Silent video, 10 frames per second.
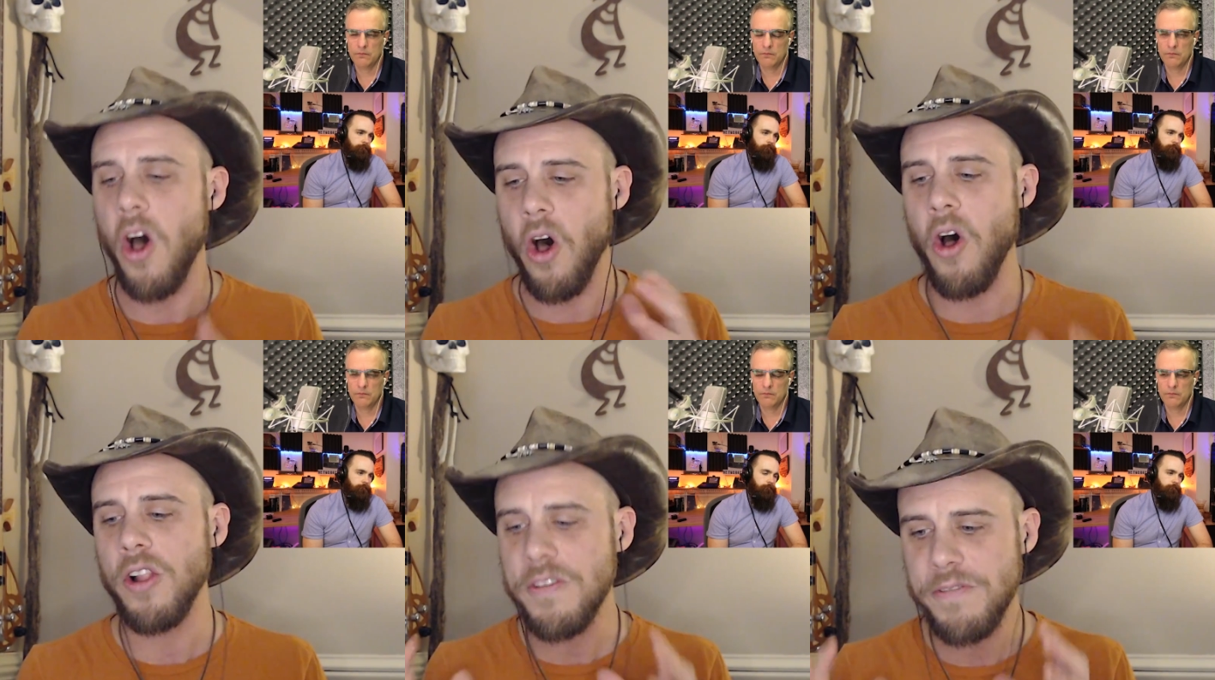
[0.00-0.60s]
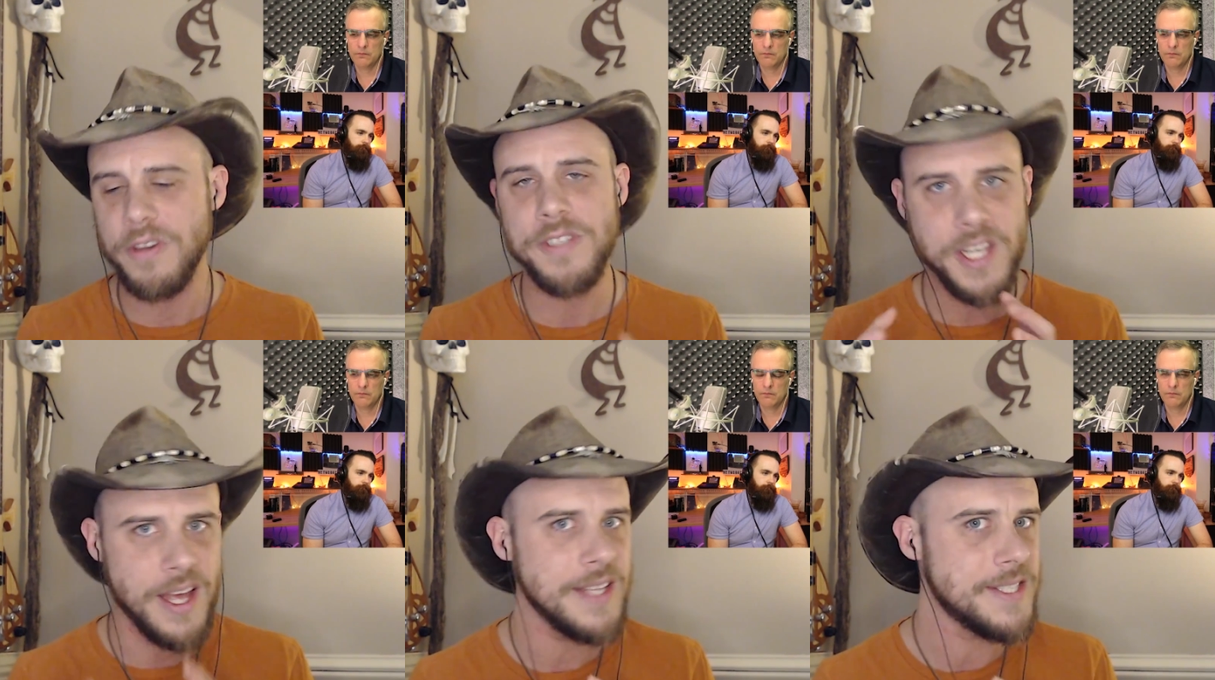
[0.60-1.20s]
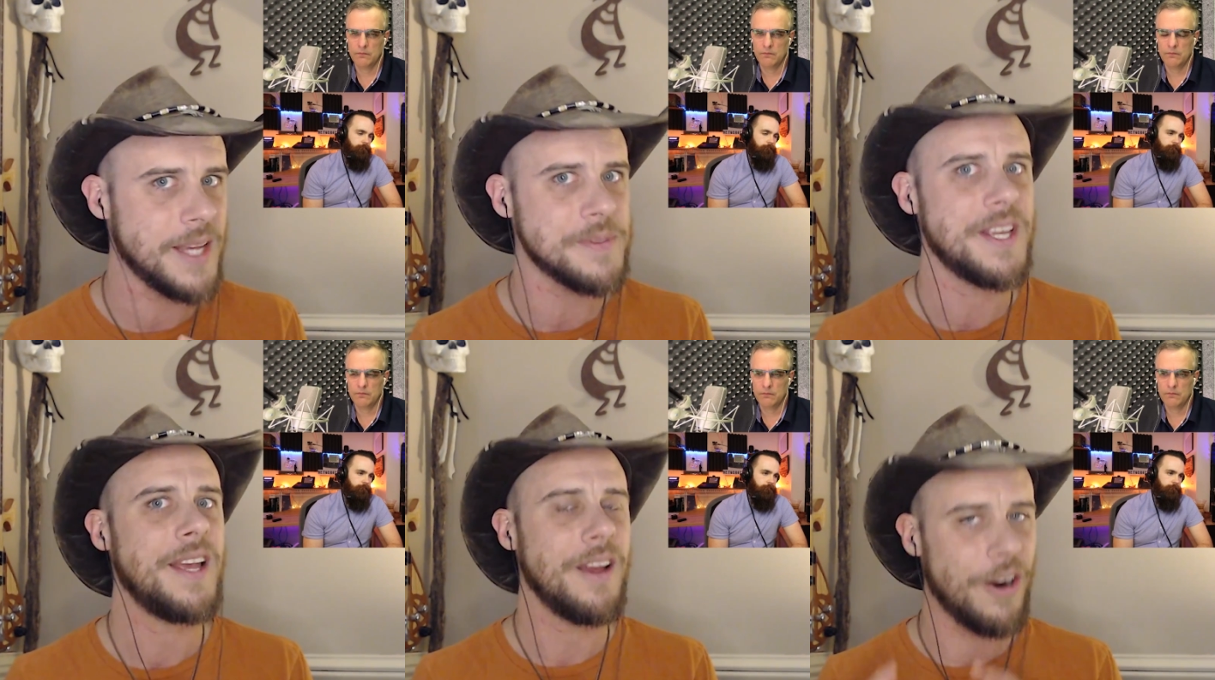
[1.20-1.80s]
Speaker 1: All of those concepts
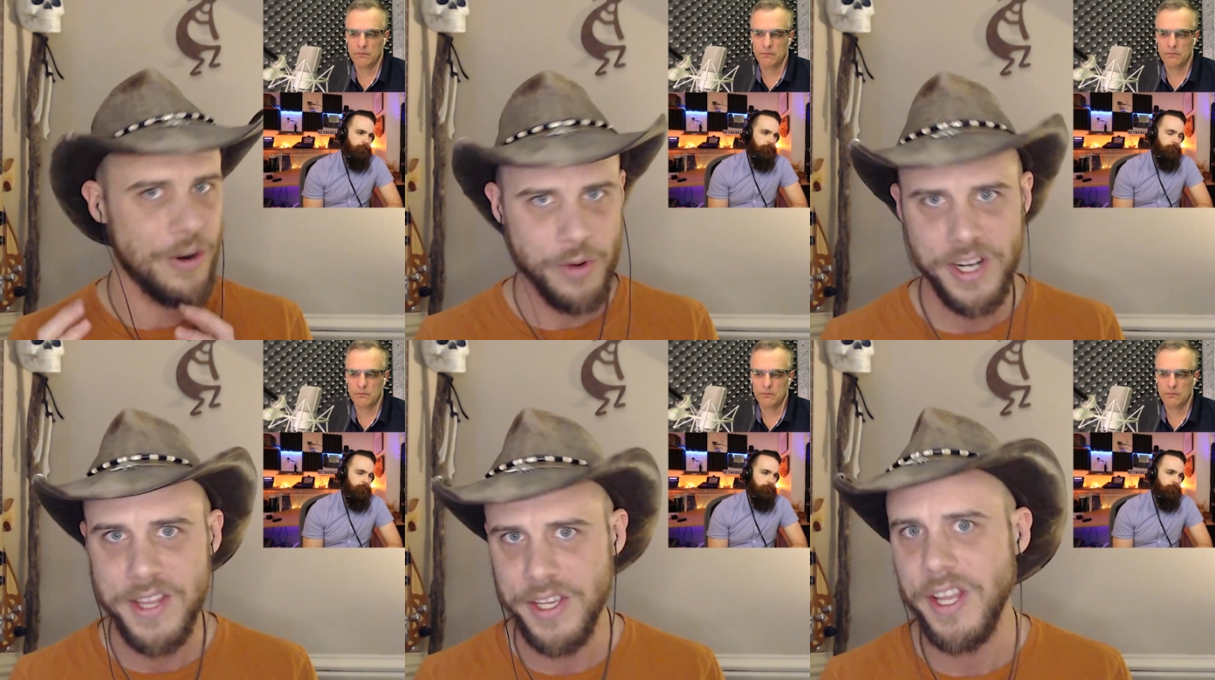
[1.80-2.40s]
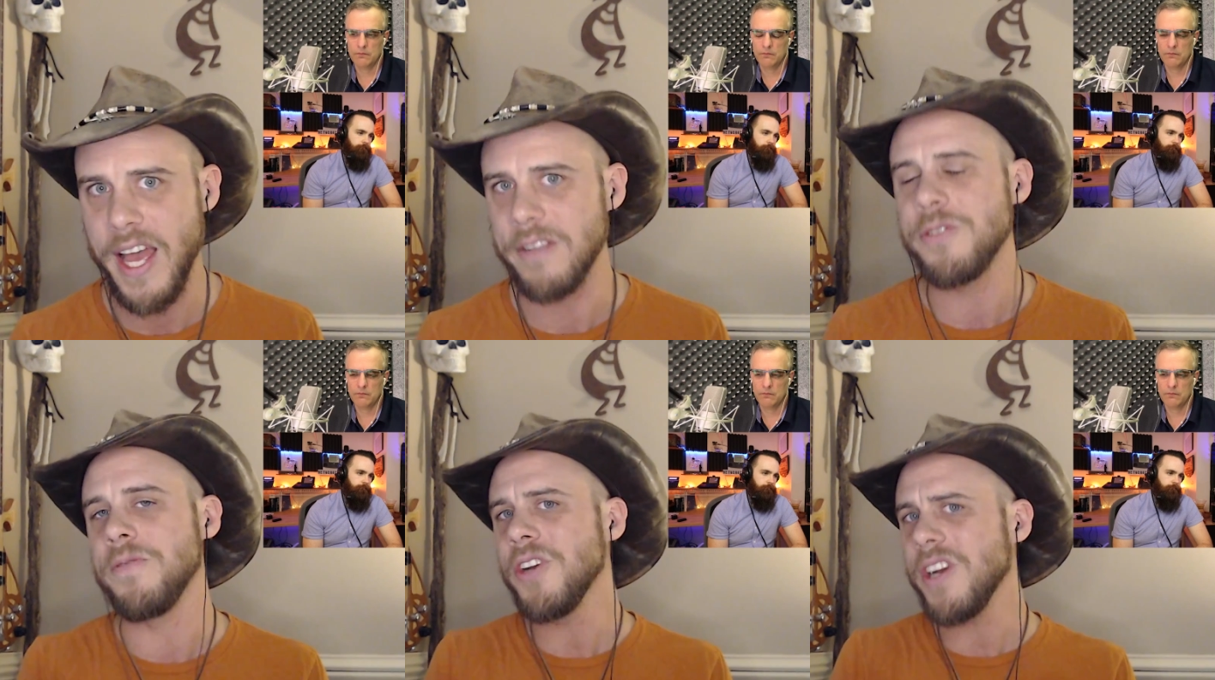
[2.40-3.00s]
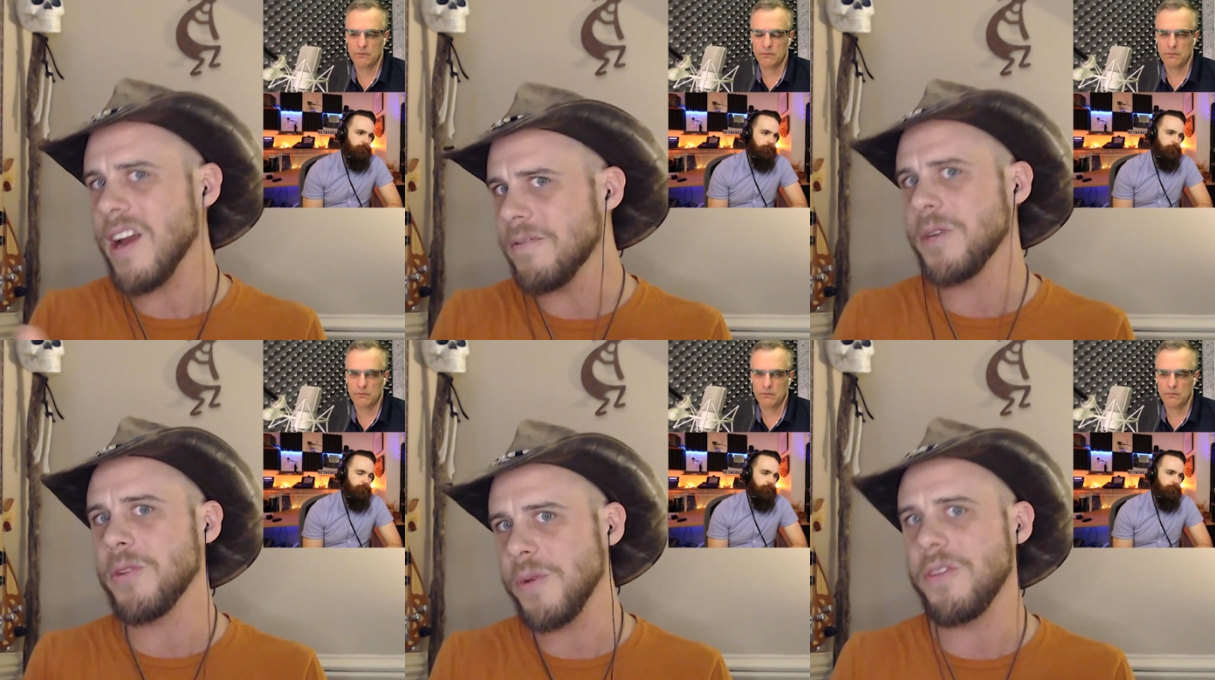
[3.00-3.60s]
are at work in the cloud. So if you're
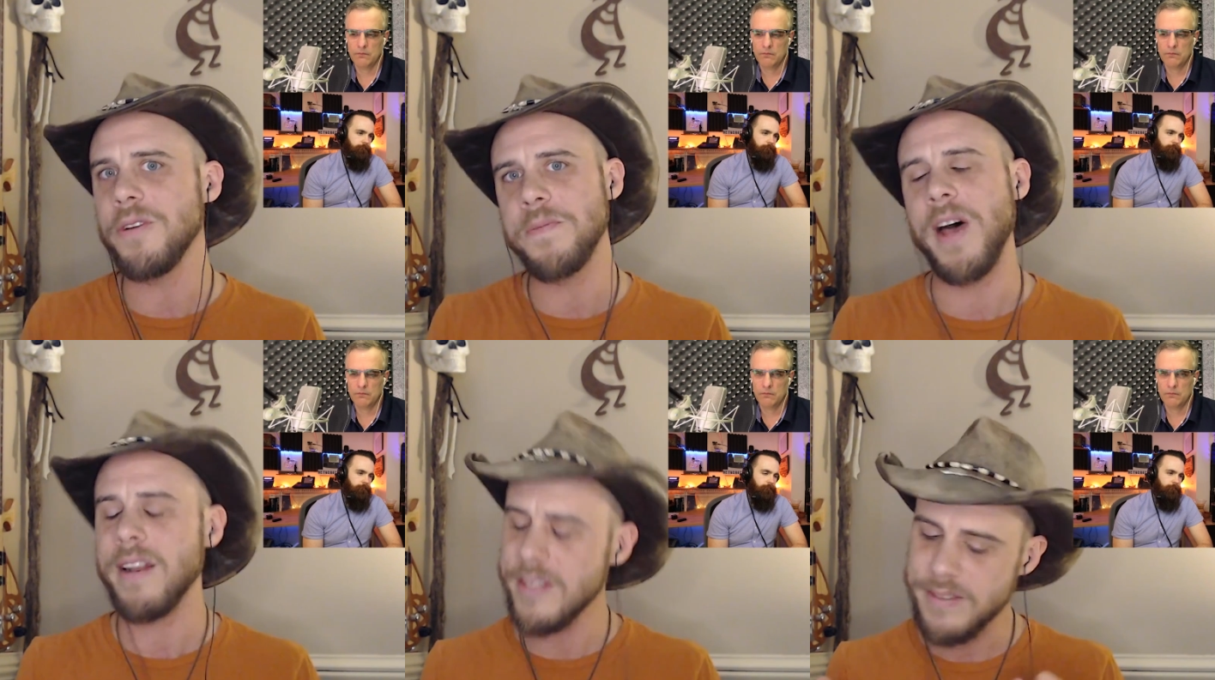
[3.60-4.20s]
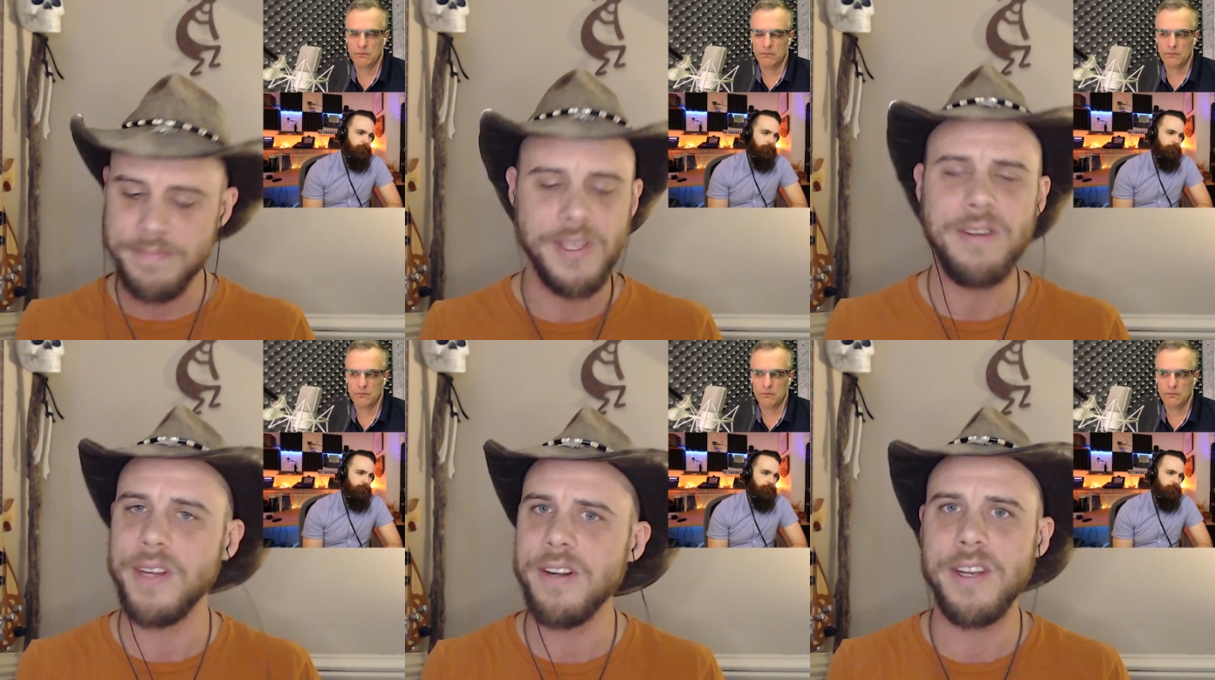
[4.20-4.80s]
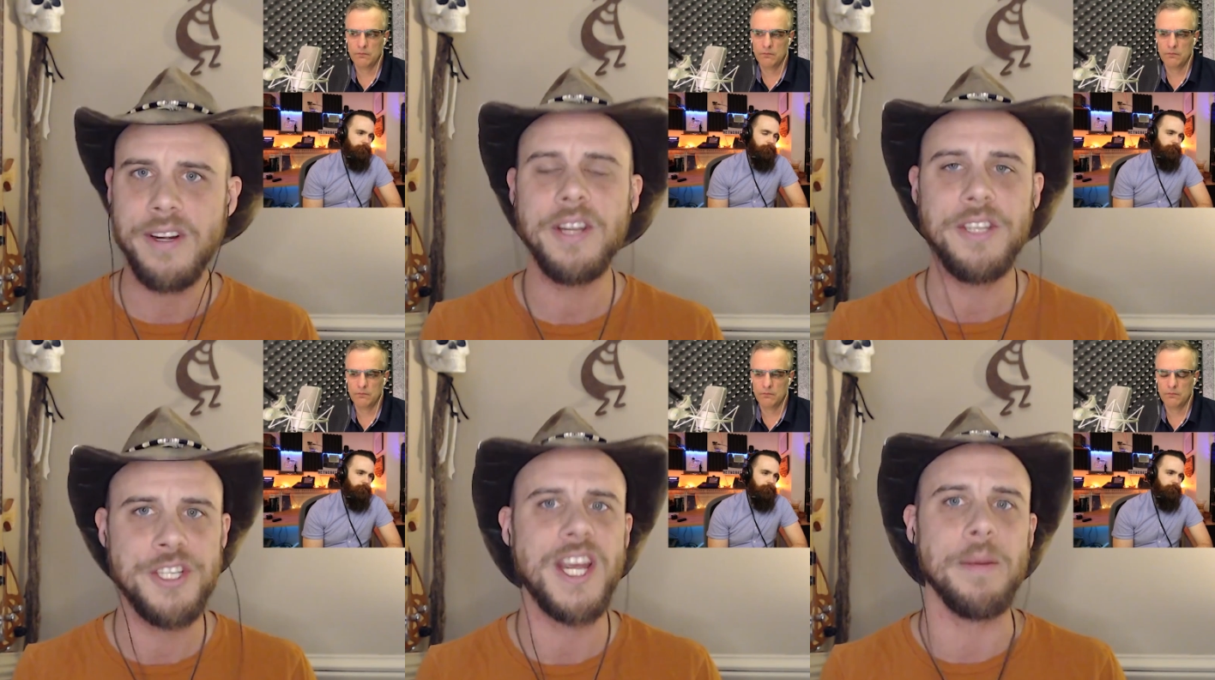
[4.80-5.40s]
comfortable with those models, you're, you're, you're in good
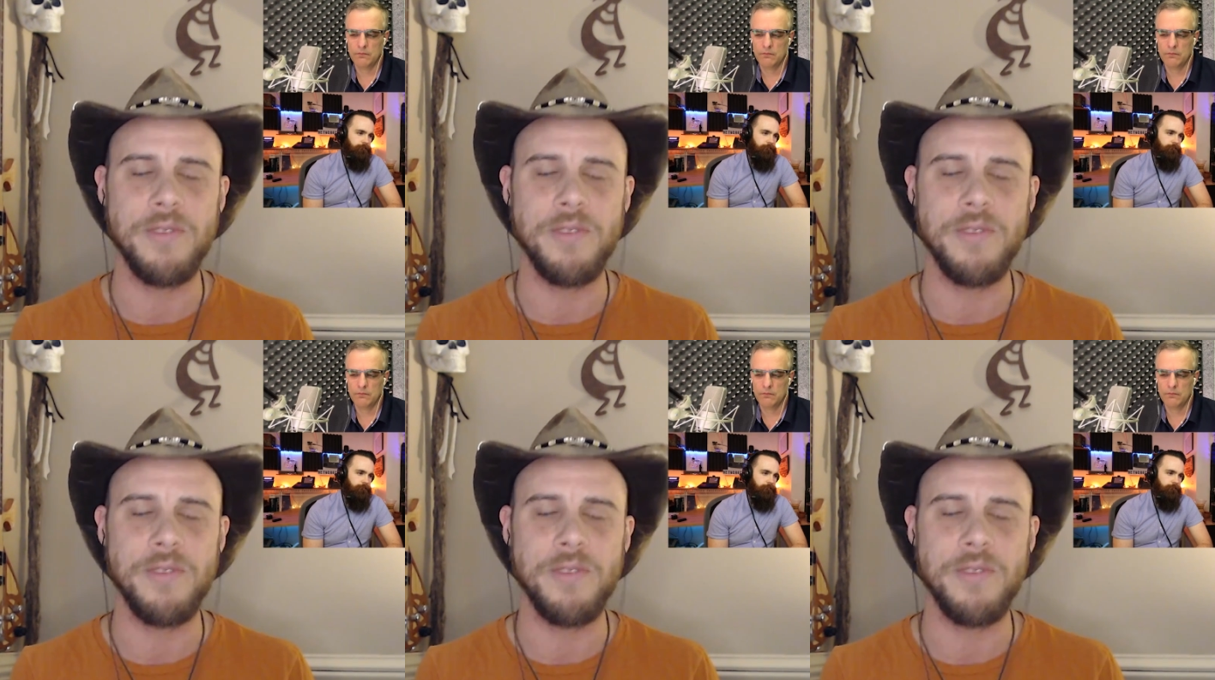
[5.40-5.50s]
shape.